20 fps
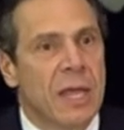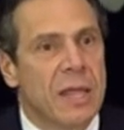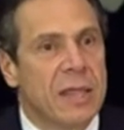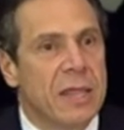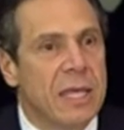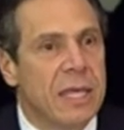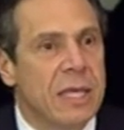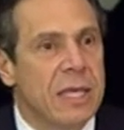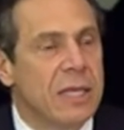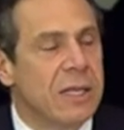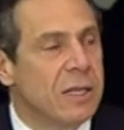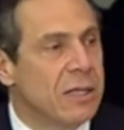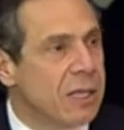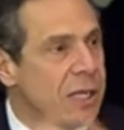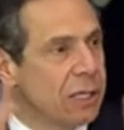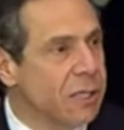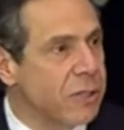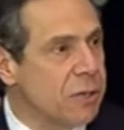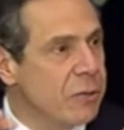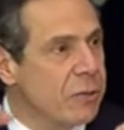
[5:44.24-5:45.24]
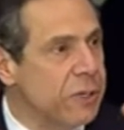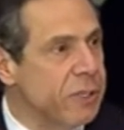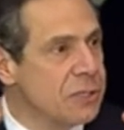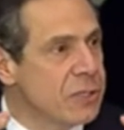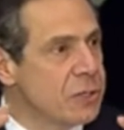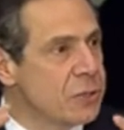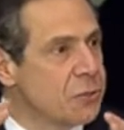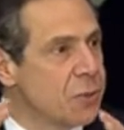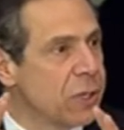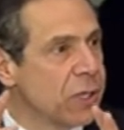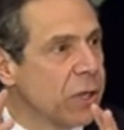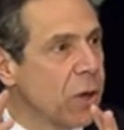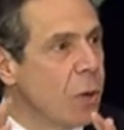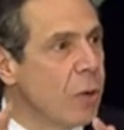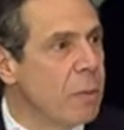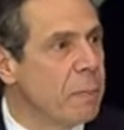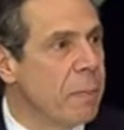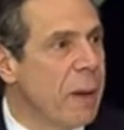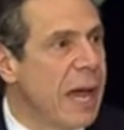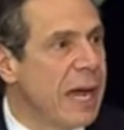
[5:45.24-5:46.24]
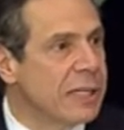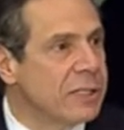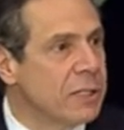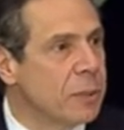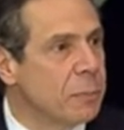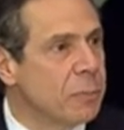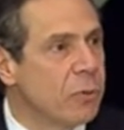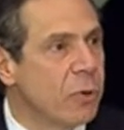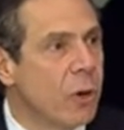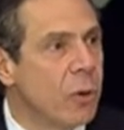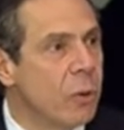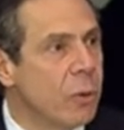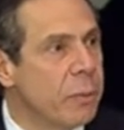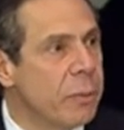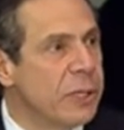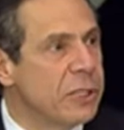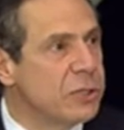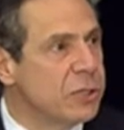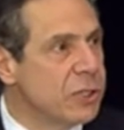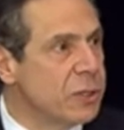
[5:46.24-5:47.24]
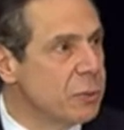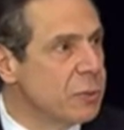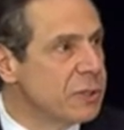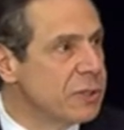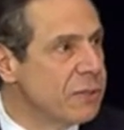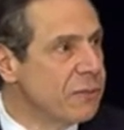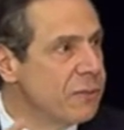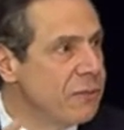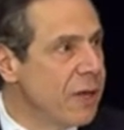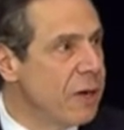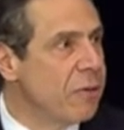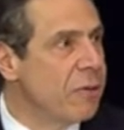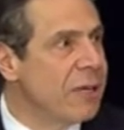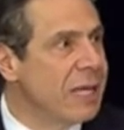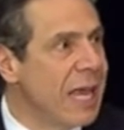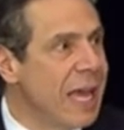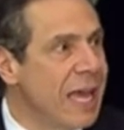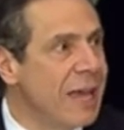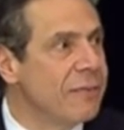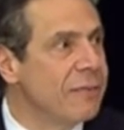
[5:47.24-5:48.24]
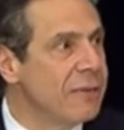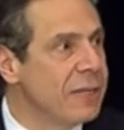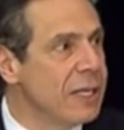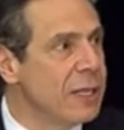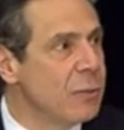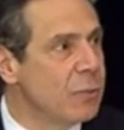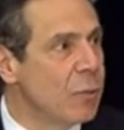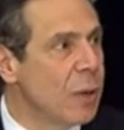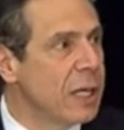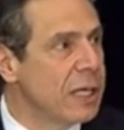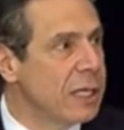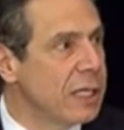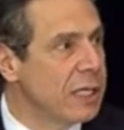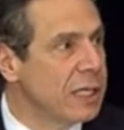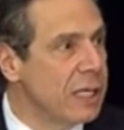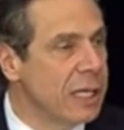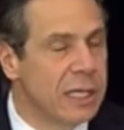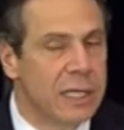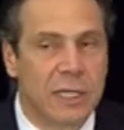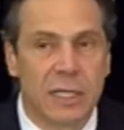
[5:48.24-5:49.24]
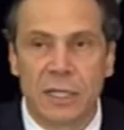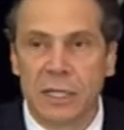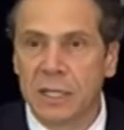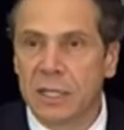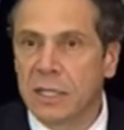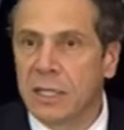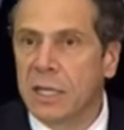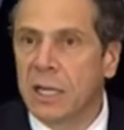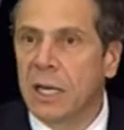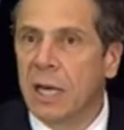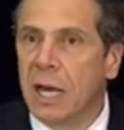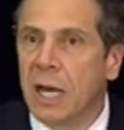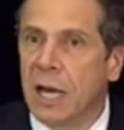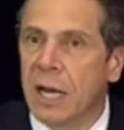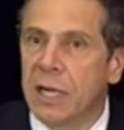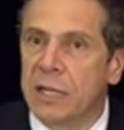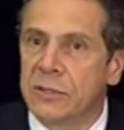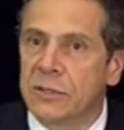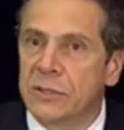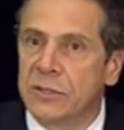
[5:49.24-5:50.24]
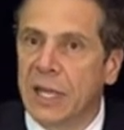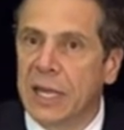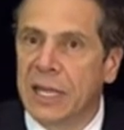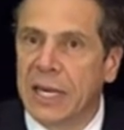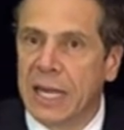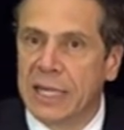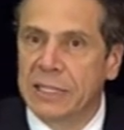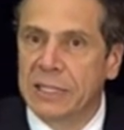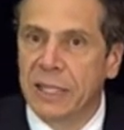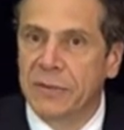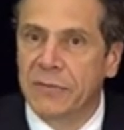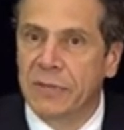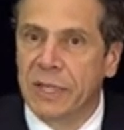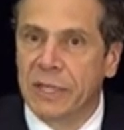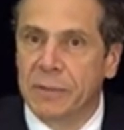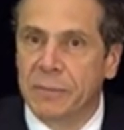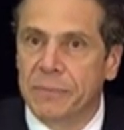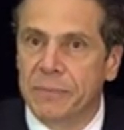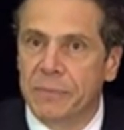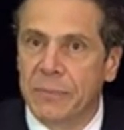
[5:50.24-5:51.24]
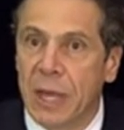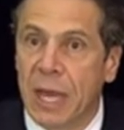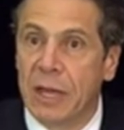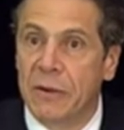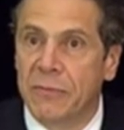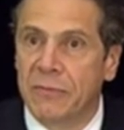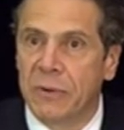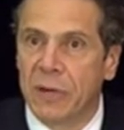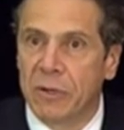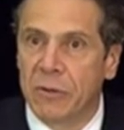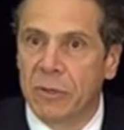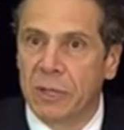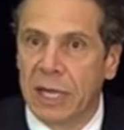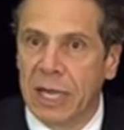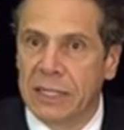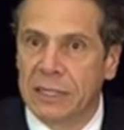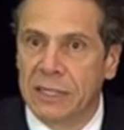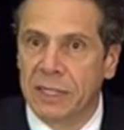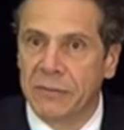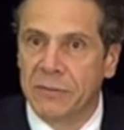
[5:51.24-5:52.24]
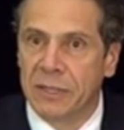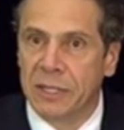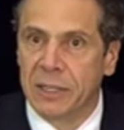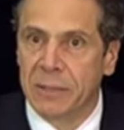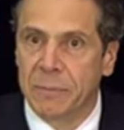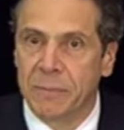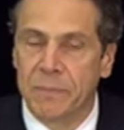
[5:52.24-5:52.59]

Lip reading: The liquor industry, going back to Prohibition, was a very heavily regulated state activity and federal activity.